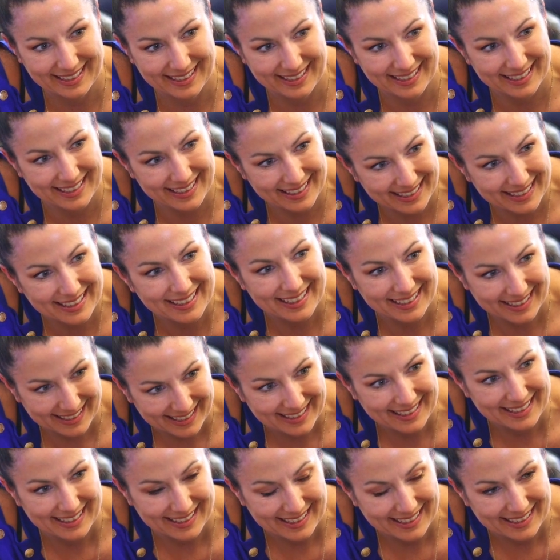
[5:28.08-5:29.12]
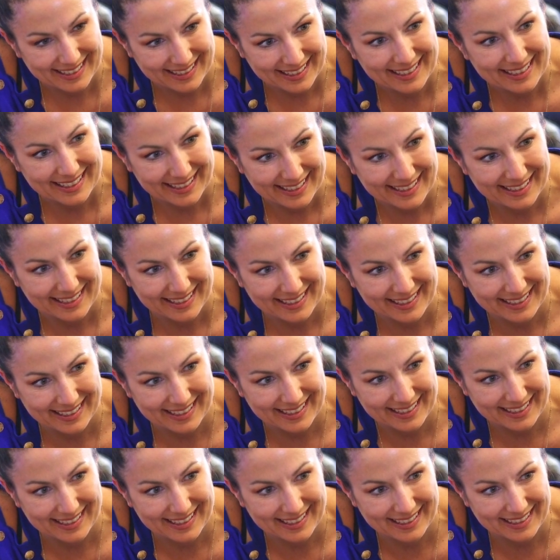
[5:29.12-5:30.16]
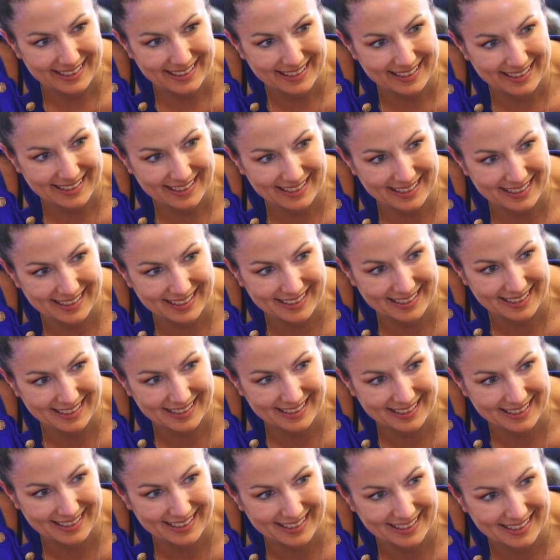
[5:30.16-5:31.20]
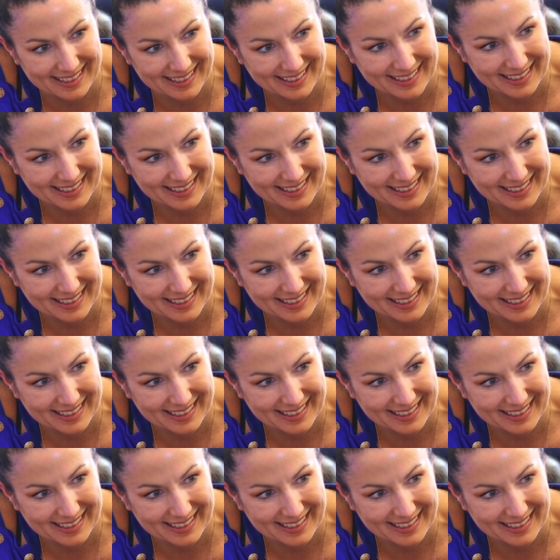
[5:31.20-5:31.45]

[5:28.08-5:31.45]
(not speaking)